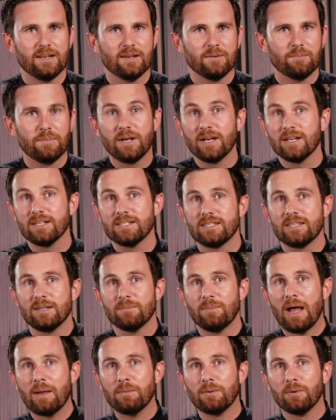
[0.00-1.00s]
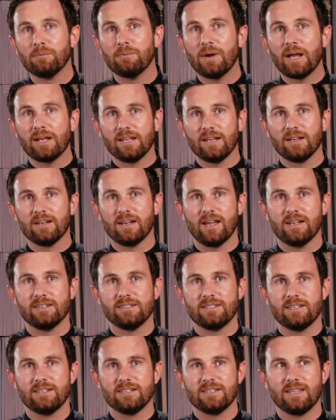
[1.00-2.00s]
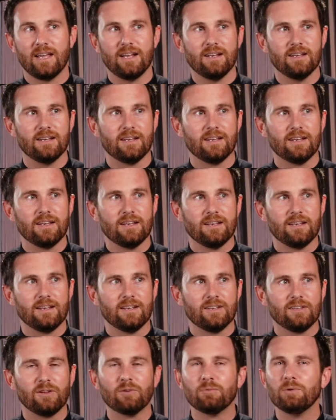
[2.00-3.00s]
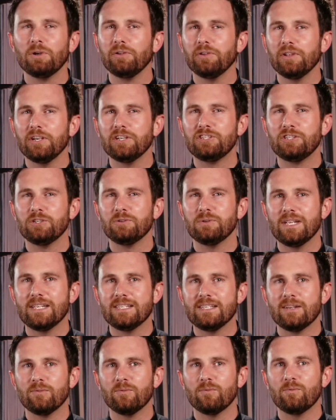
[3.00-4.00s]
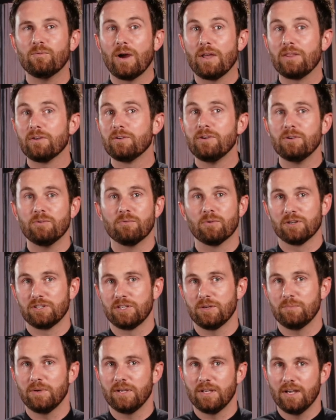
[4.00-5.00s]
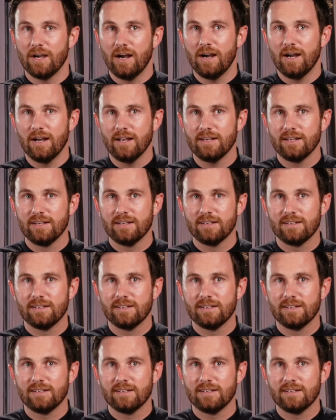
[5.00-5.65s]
because the Bible recognizes that the real issue isn't whether you worship a God,